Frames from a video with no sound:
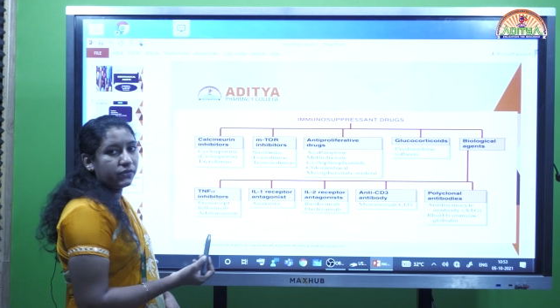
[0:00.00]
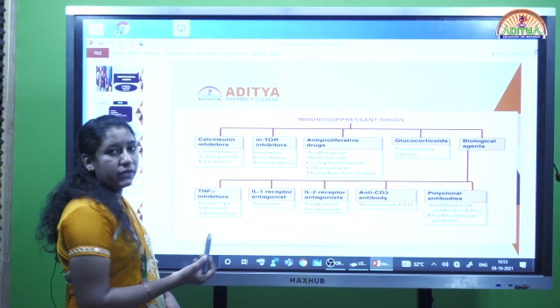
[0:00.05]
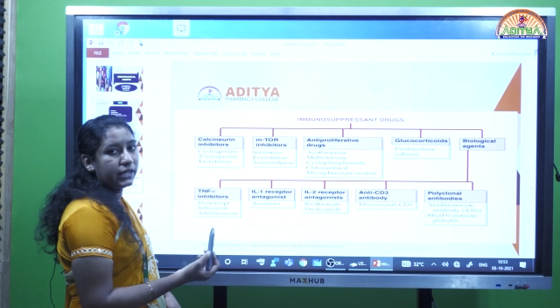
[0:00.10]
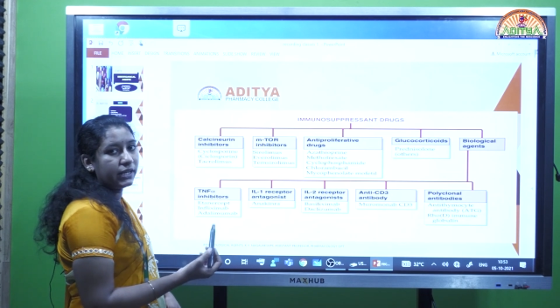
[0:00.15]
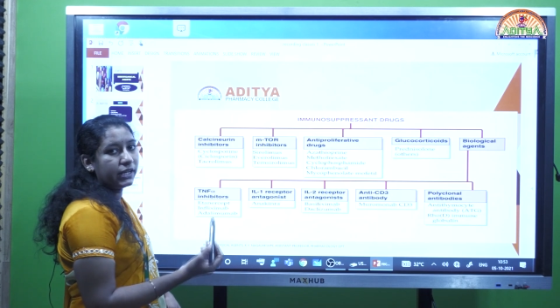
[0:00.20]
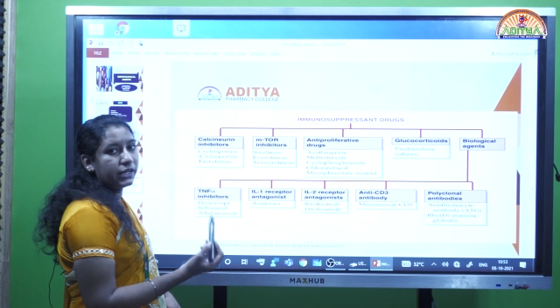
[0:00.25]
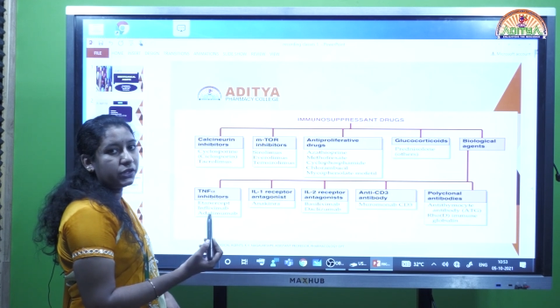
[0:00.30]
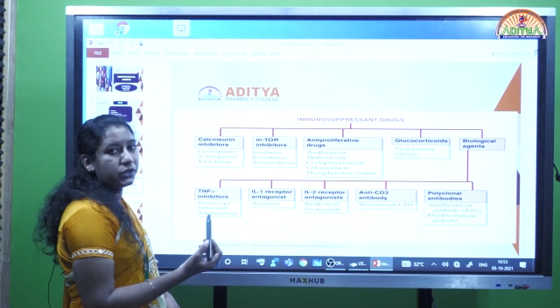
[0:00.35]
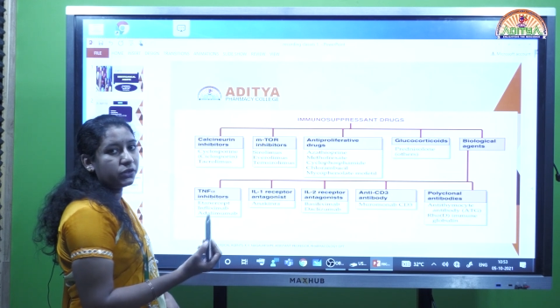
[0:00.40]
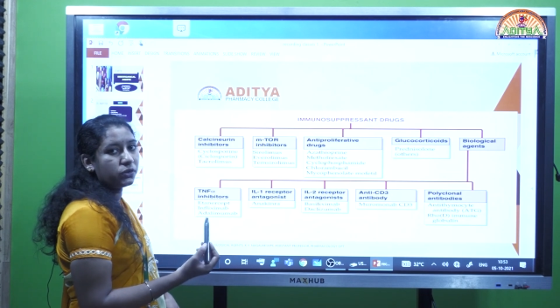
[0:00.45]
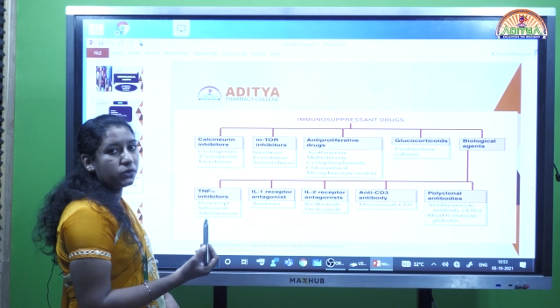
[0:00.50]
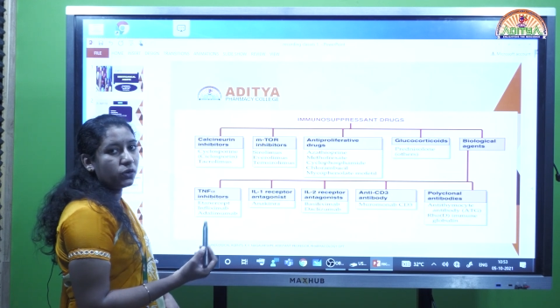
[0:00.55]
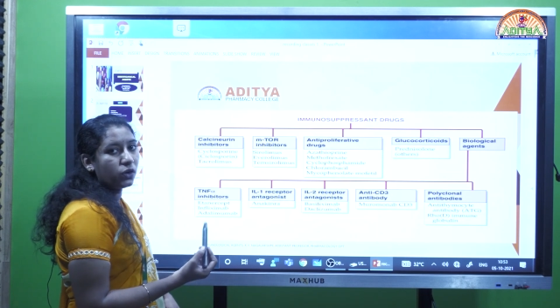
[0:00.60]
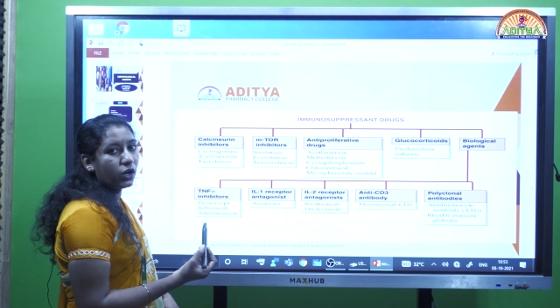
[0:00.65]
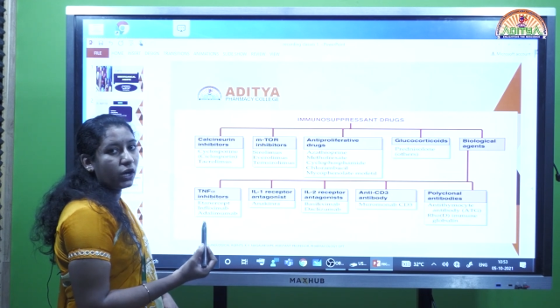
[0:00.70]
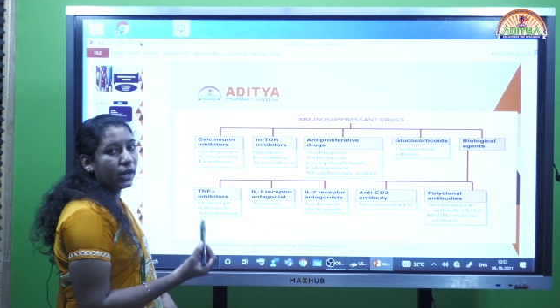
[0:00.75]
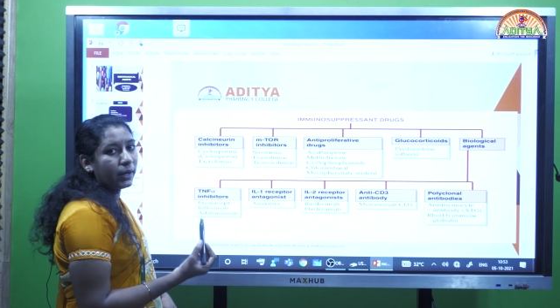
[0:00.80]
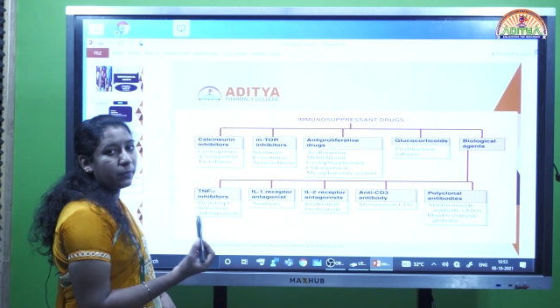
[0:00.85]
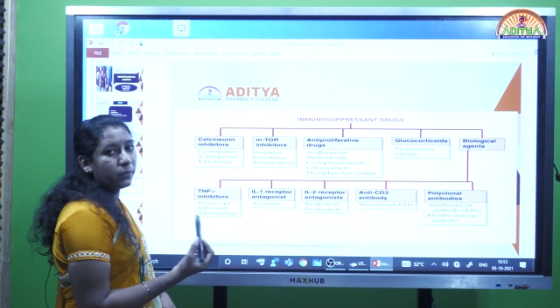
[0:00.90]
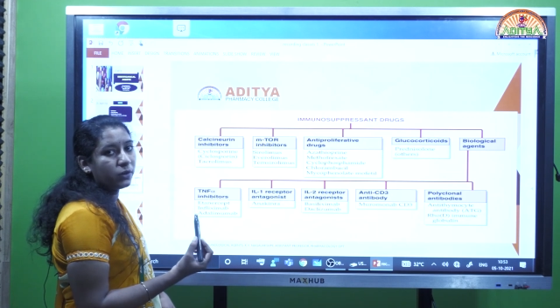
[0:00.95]
we need to
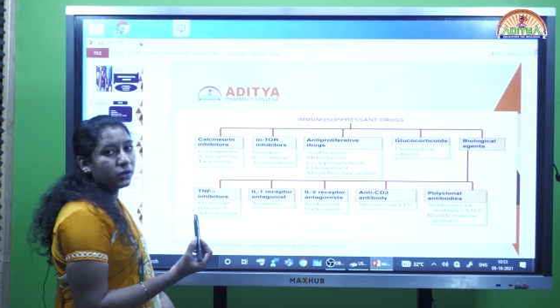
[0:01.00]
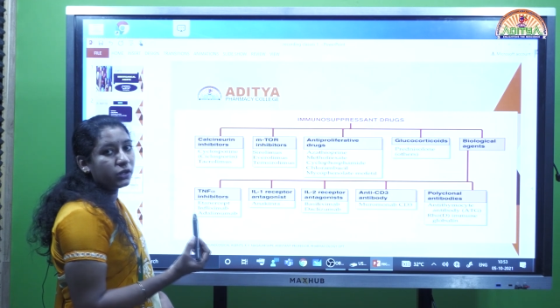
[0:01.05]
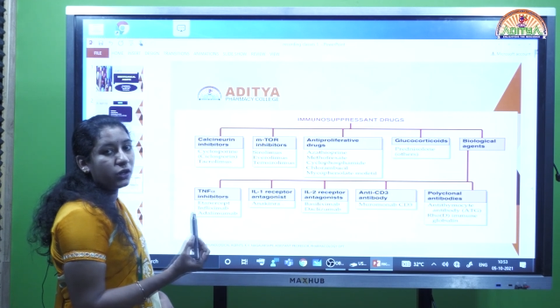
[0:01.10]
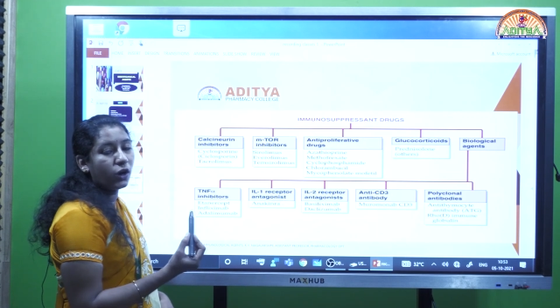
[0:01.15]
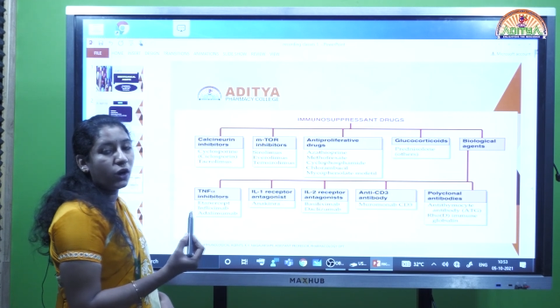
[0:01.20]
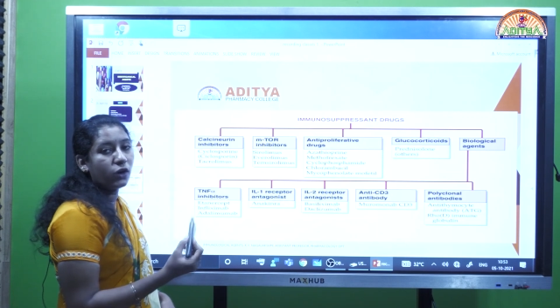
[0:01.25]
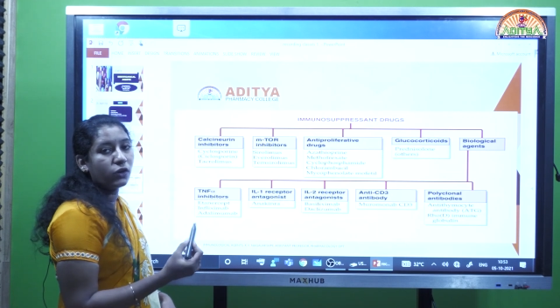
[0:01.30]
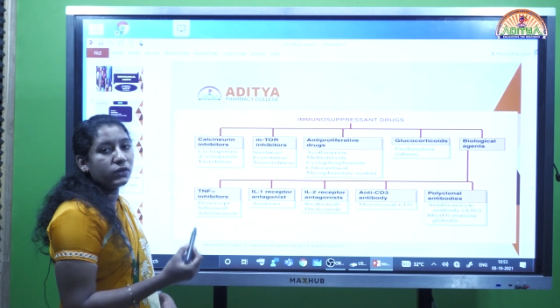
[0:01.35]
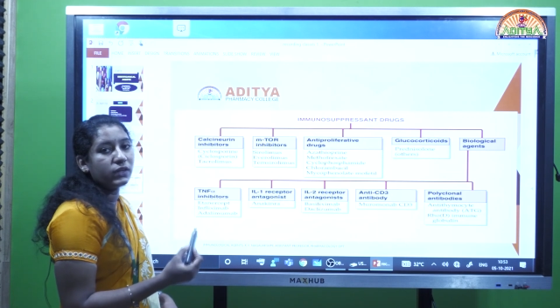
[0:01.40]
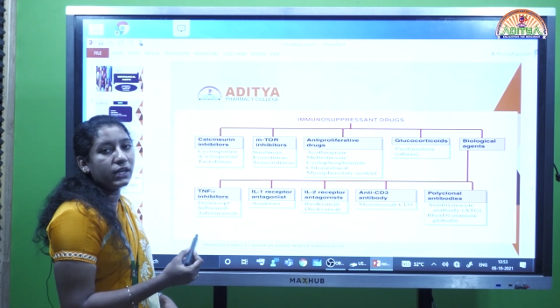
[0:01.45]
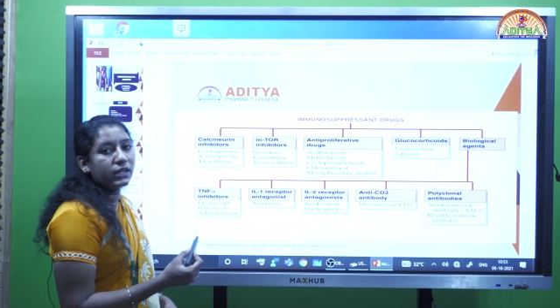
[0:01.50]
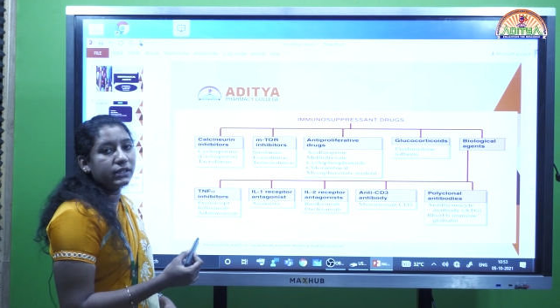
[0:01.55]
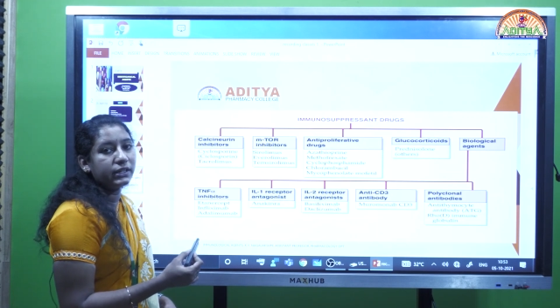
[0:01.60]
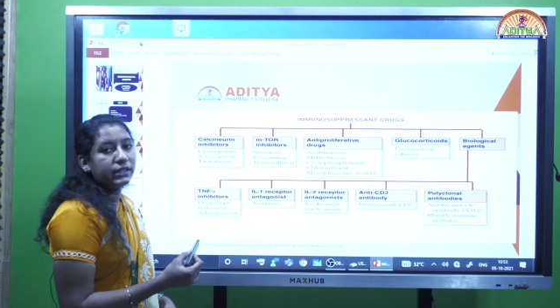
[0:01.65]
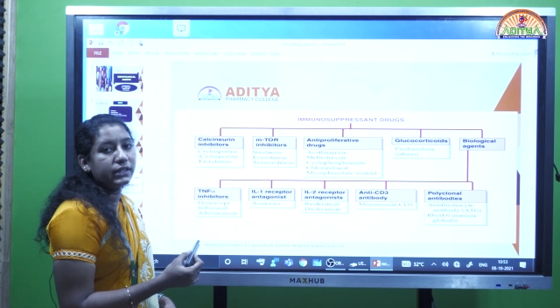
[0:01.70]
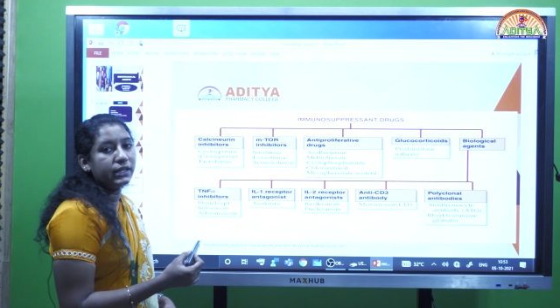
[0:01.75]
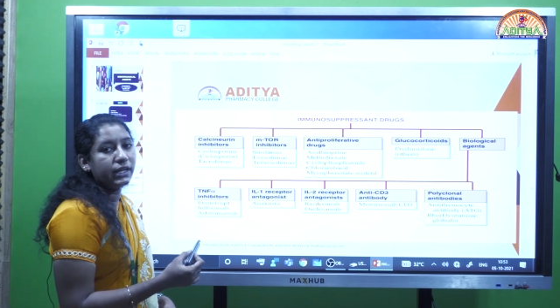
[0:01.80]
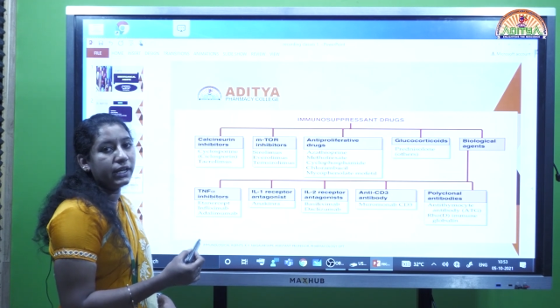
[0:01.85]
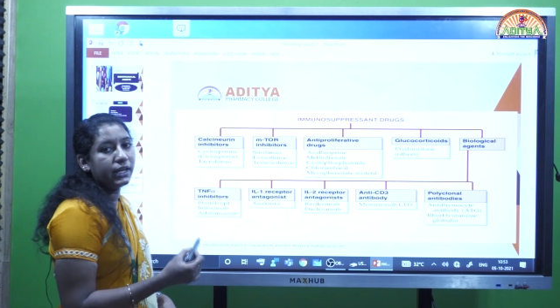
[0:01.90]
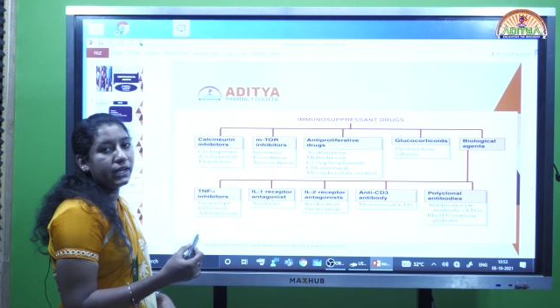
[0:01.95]
know about how
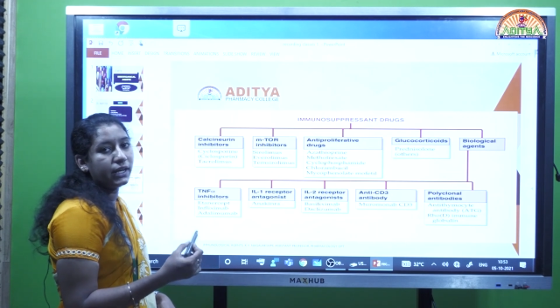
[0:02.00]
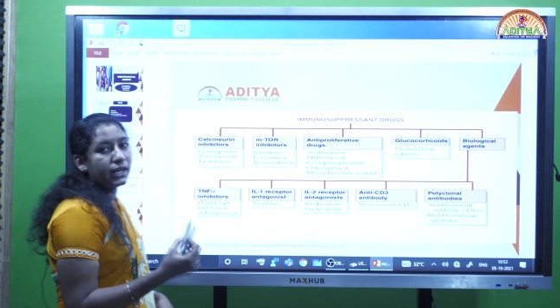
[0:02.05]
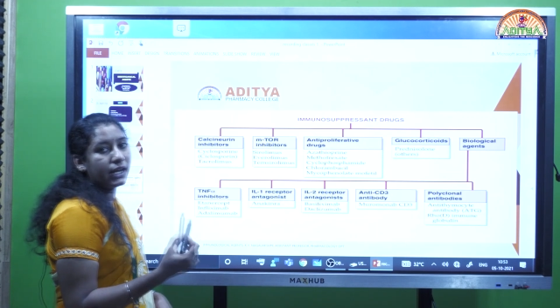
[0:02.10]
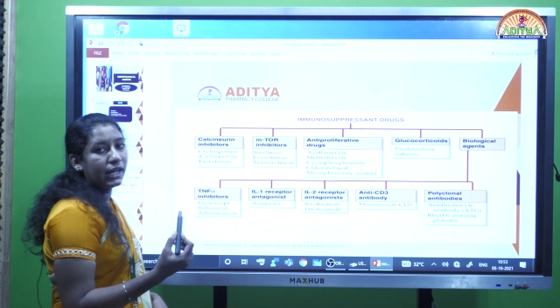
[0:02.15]
the